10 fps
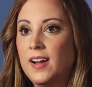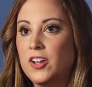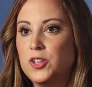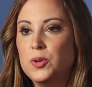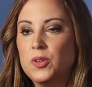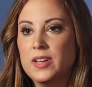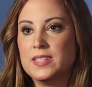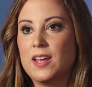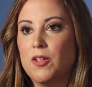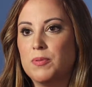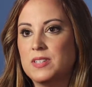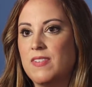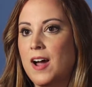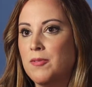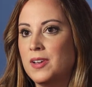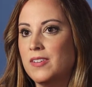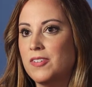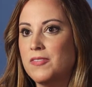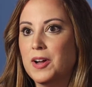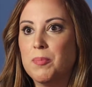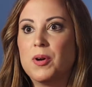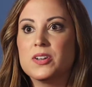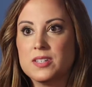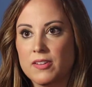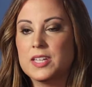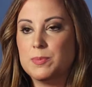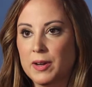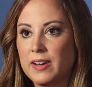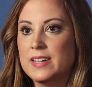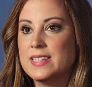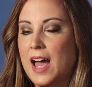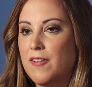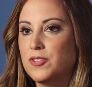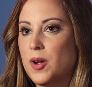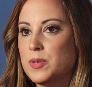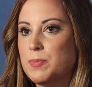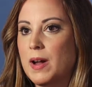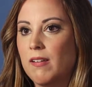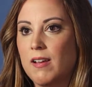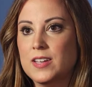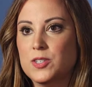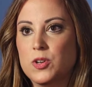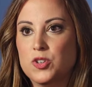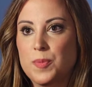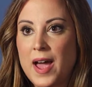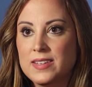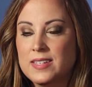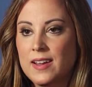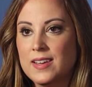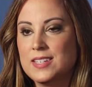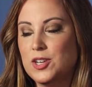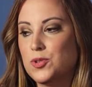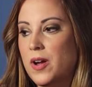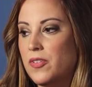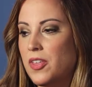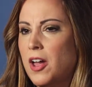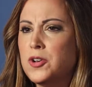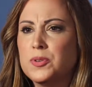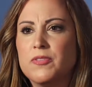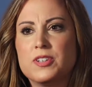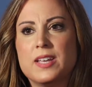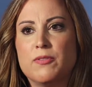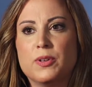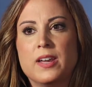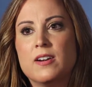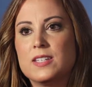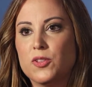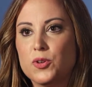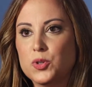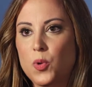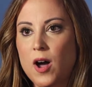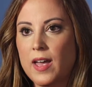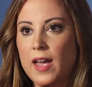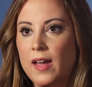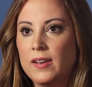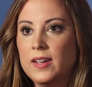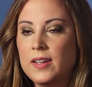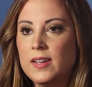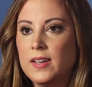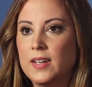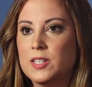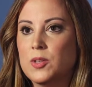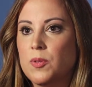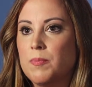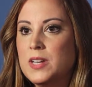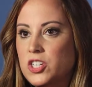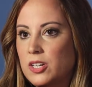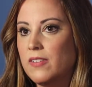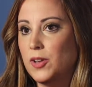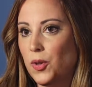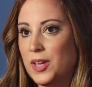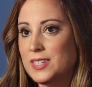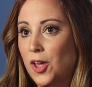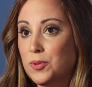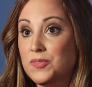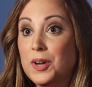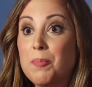Utilize Health was founded from very personal experience after I was paralyzed doing gymnastics and traveled the country for several years and learned to walk again. And so the mission of Utilize Health was very